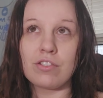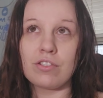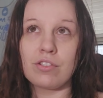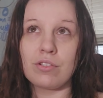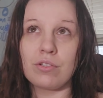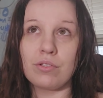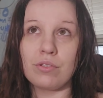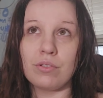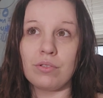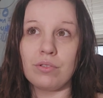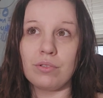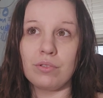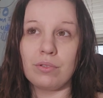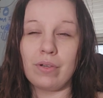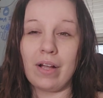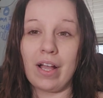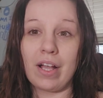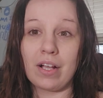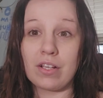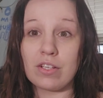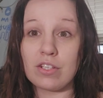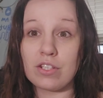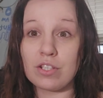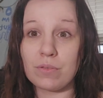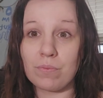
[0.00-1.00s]
to
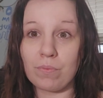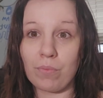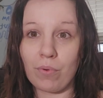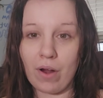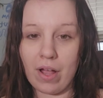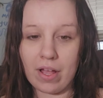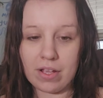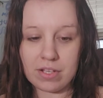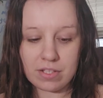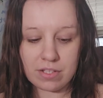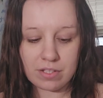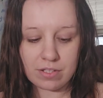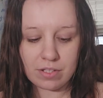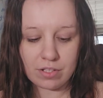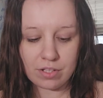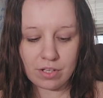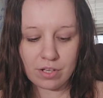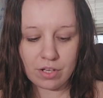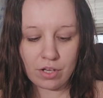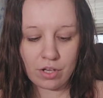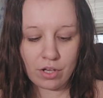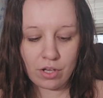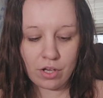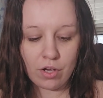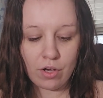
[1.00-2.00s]
express
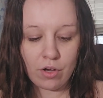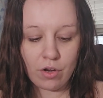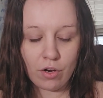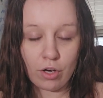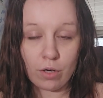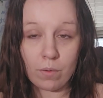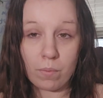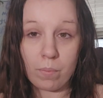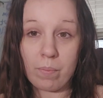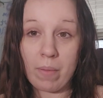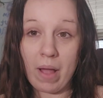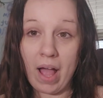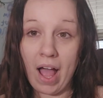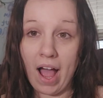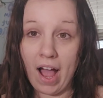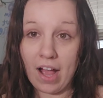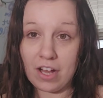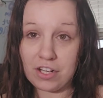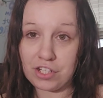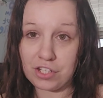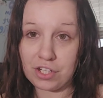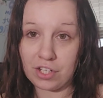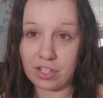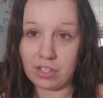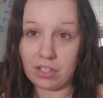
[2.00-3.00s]
her
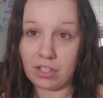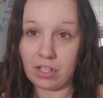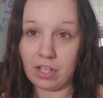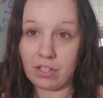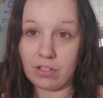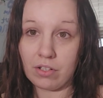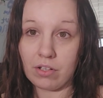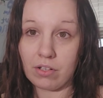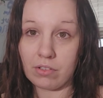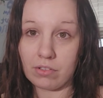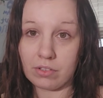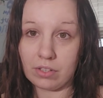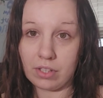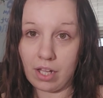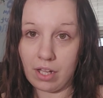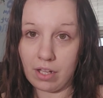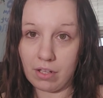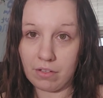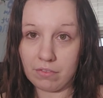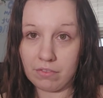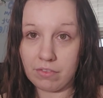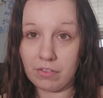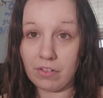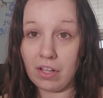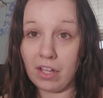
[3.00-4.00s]
passion and her
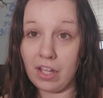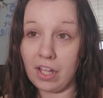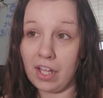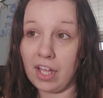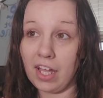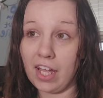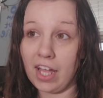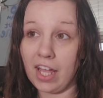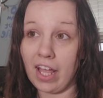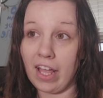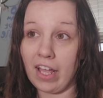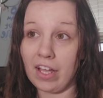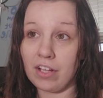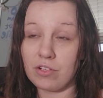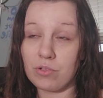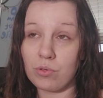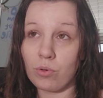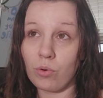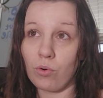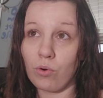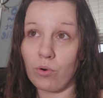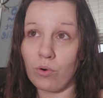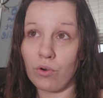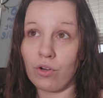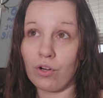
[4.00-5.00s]
love and
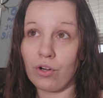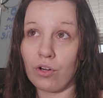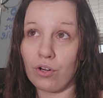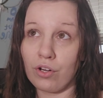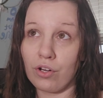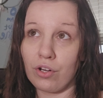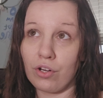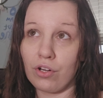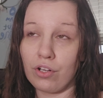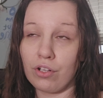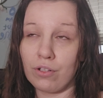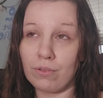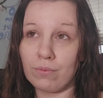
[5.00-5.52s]
her